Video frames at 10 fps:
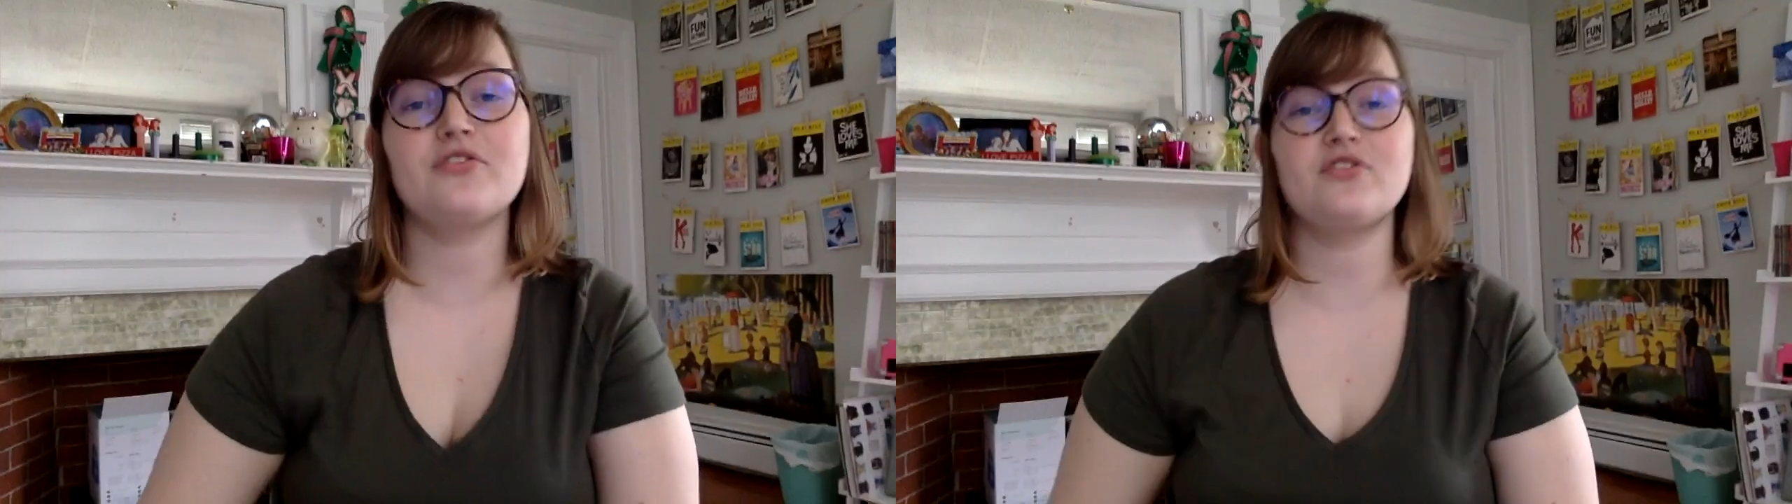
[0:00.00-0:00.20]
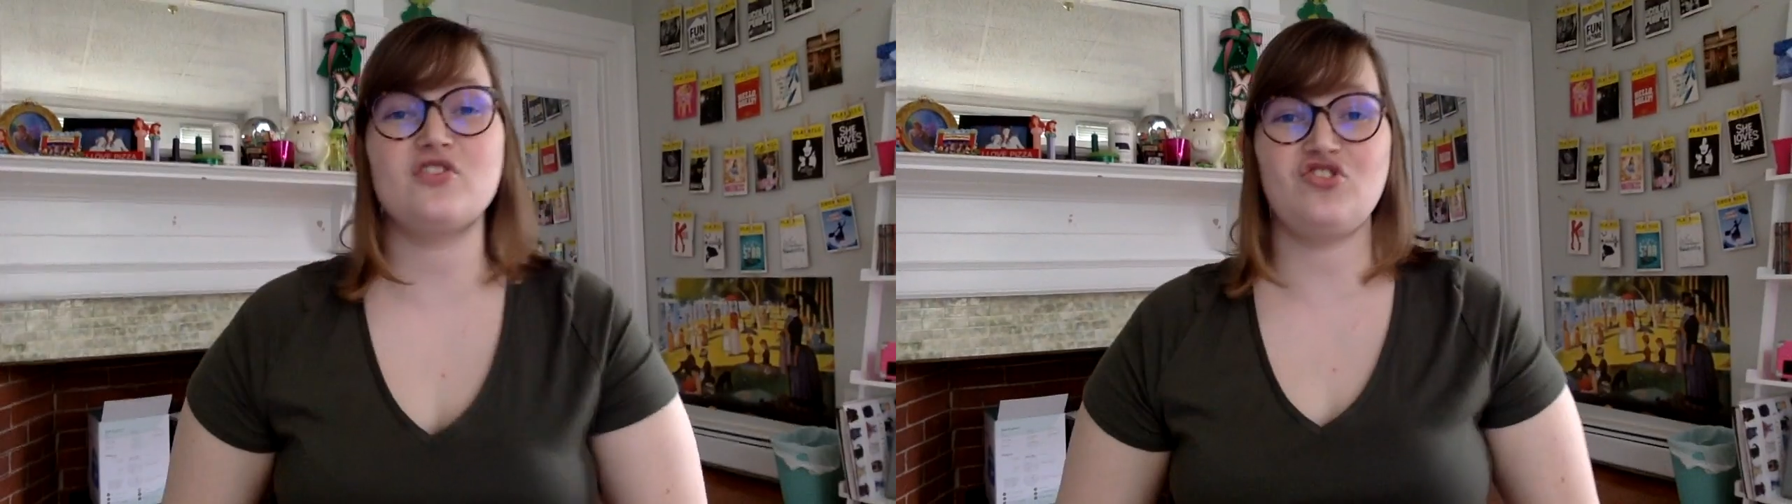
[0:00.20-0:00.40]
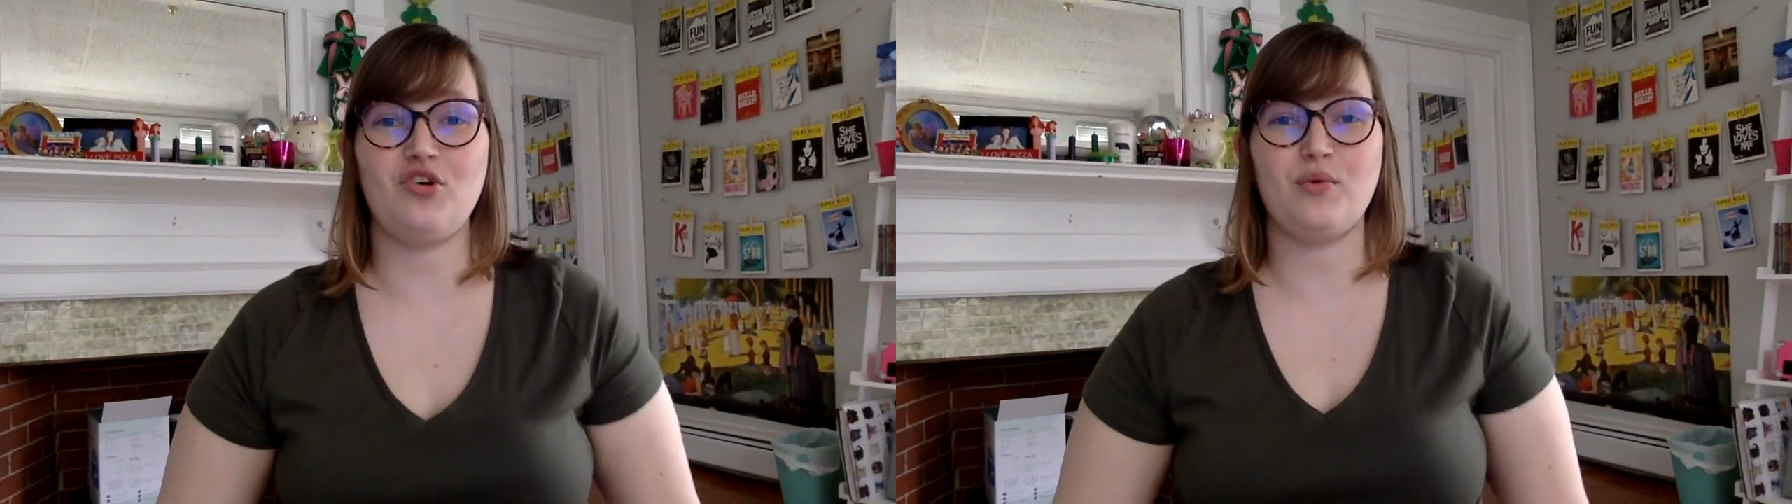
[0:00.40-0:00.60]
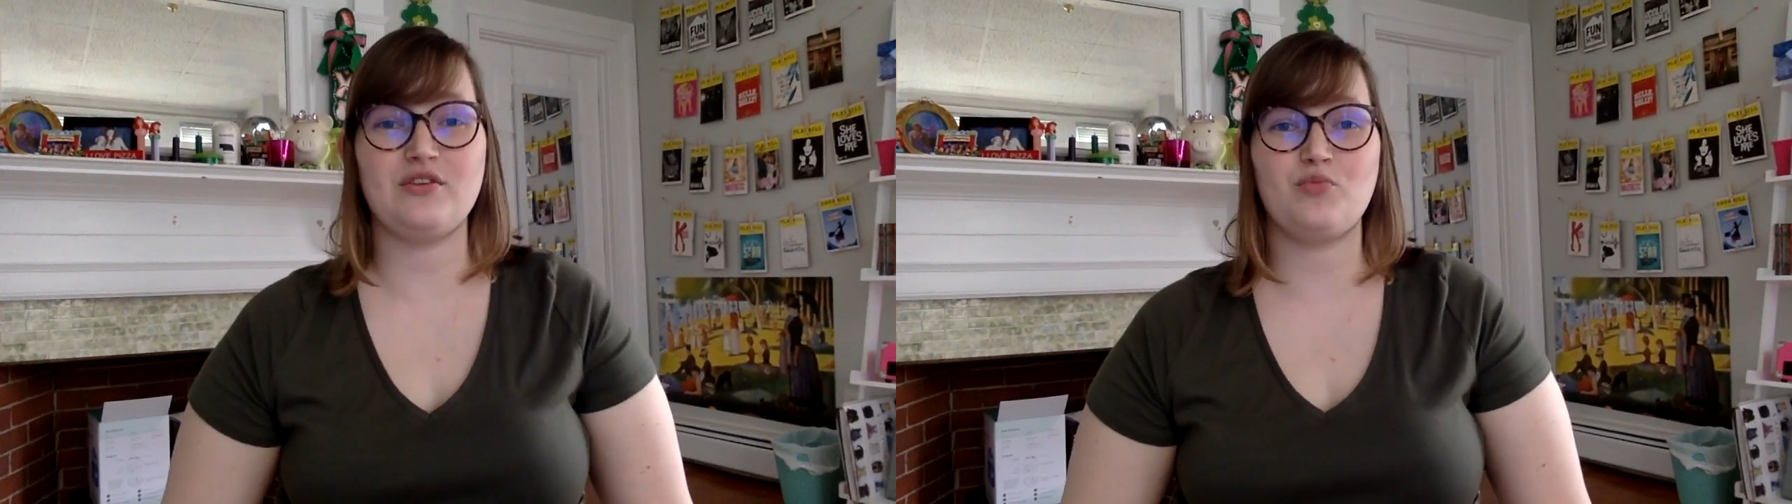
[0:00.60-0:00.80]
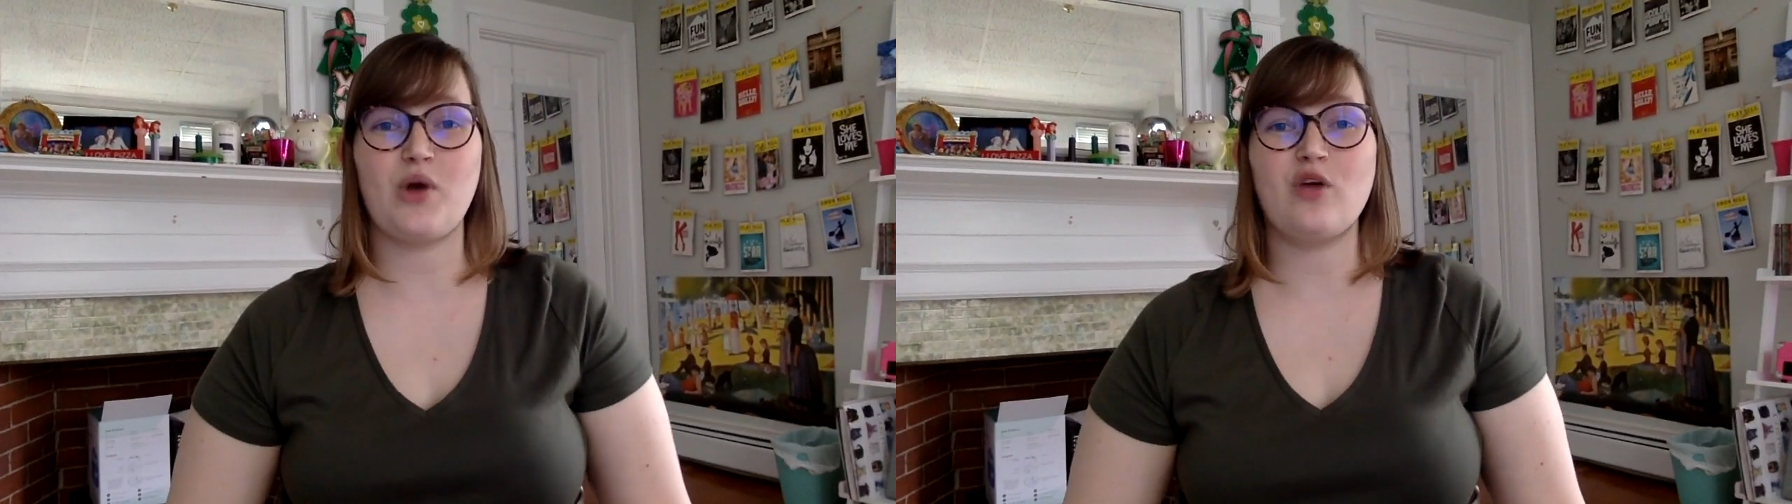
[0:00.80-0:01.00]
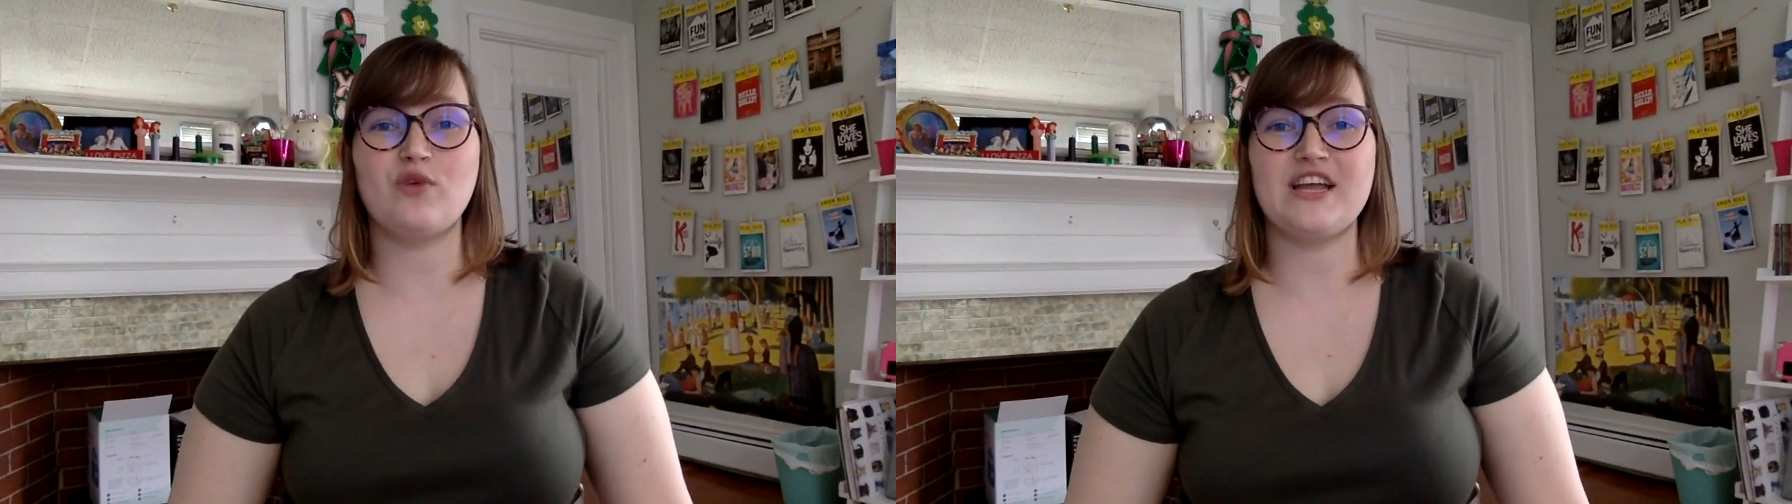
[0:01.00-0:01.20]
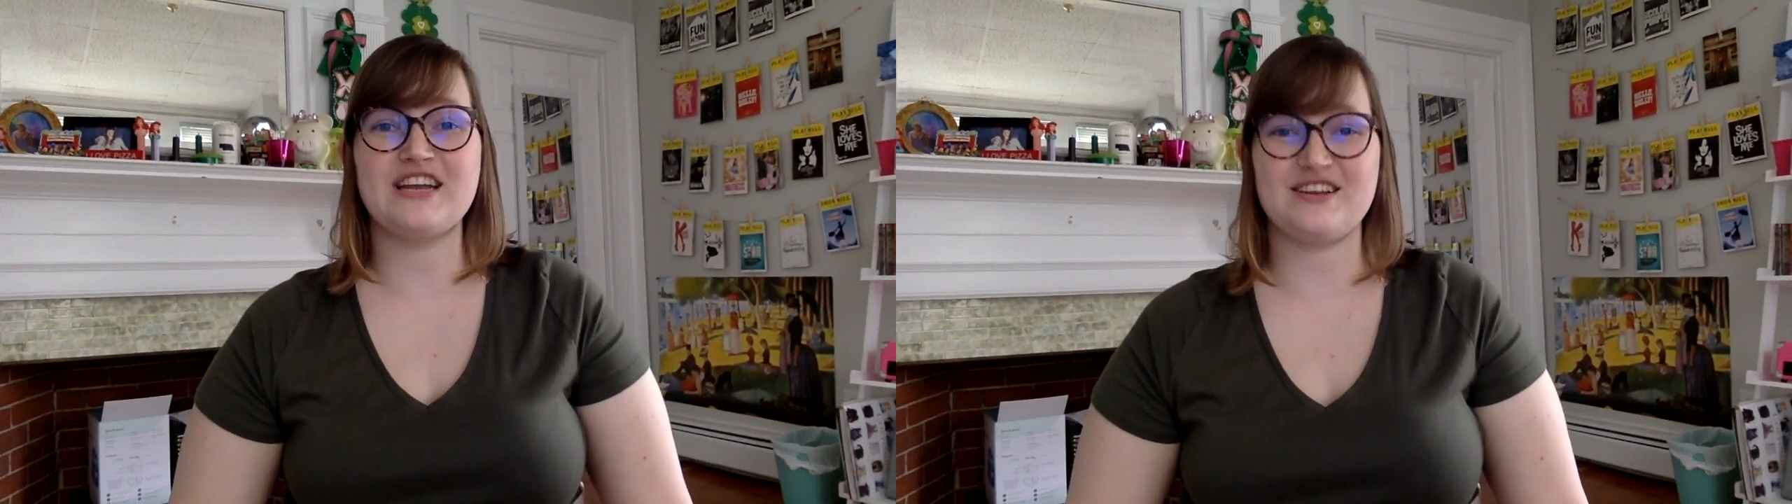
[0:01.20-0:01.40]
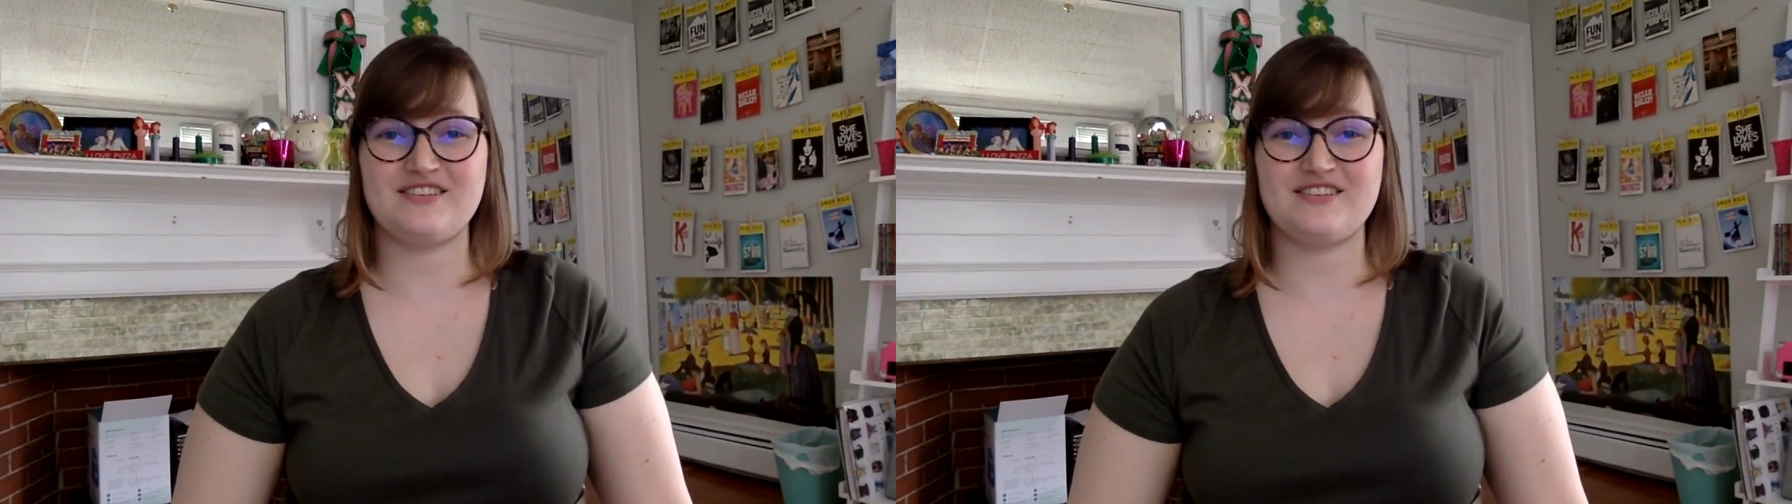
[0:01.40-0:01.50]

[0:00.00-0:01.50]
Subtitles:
The show went to Broadway in